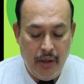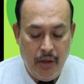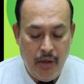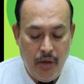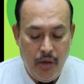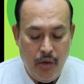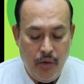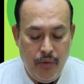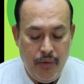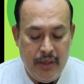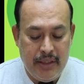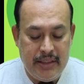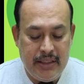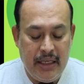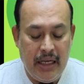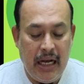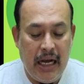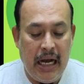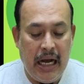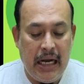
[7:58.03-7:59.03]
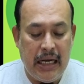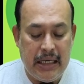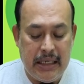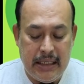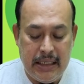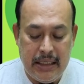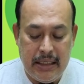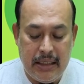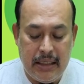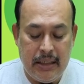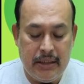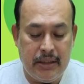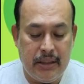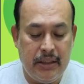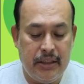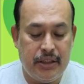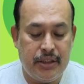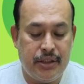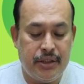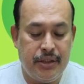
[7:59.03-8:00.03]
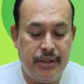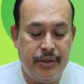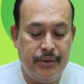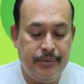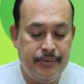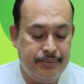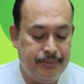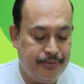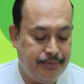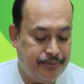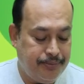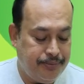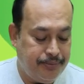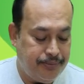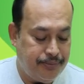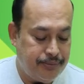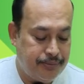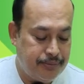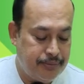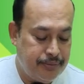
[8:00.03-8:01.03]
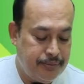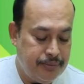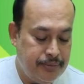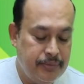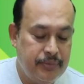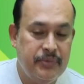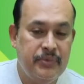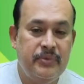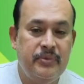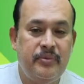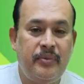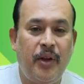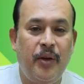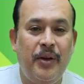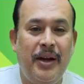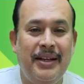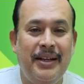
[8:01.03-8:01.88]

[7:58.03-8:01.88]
who is a agriculturalist. Now got the